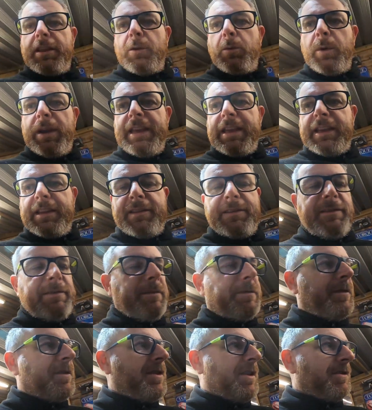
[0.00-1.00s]
other week
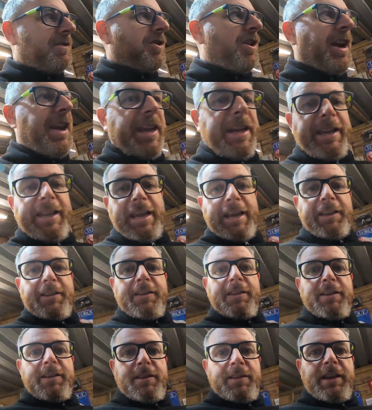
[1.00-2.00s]
to try and
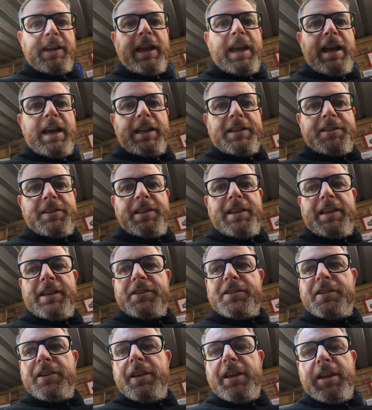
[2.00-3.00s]
connect the car to
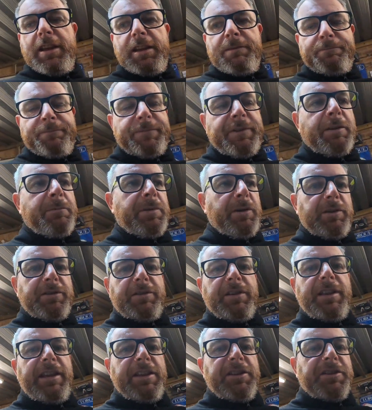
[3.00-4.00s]
the computer
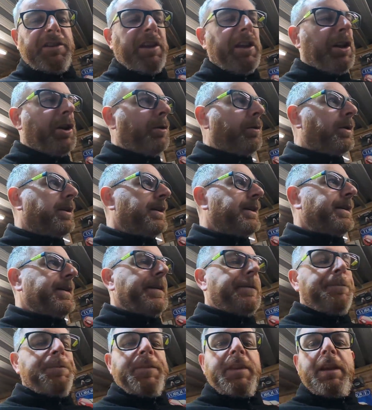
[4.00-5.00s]
to the ECU
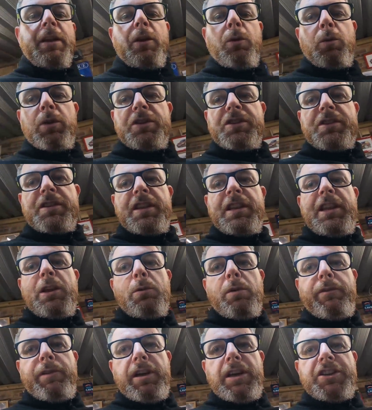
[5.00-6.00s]
was the
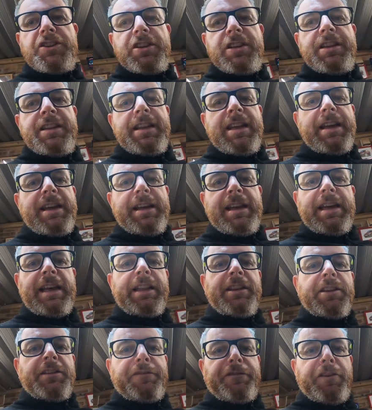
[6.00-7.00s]
newer version,
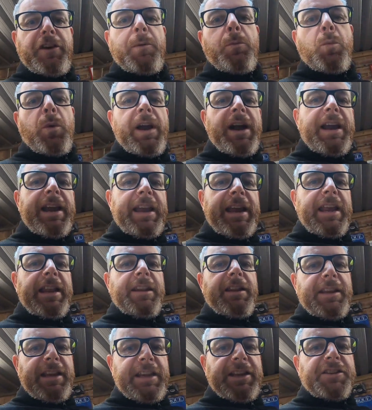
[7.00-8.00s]
and the firmware
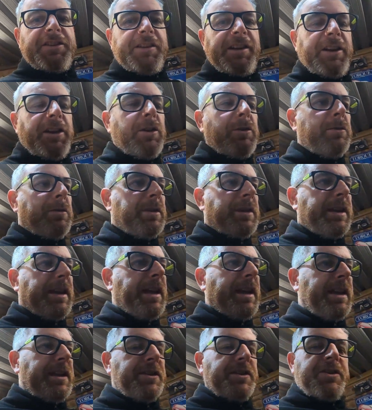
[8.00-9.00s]
in the ECU
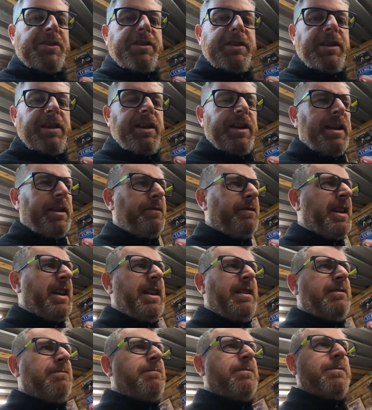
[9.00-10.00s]
is
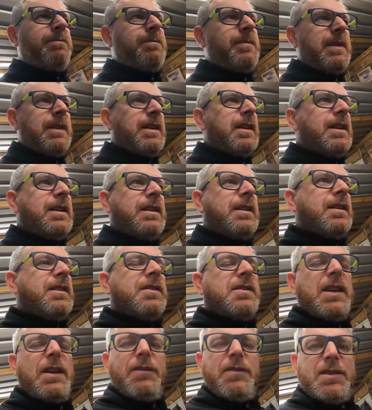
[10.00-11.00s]

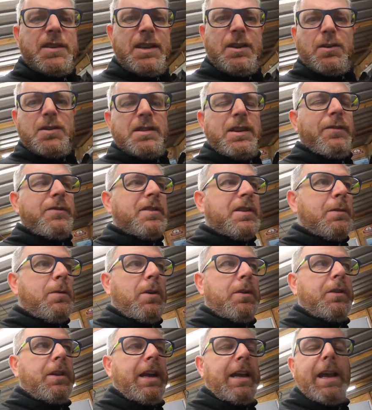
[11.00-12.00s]
V70 or
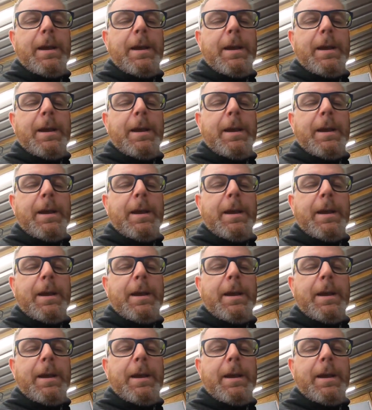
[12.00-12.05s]
71. I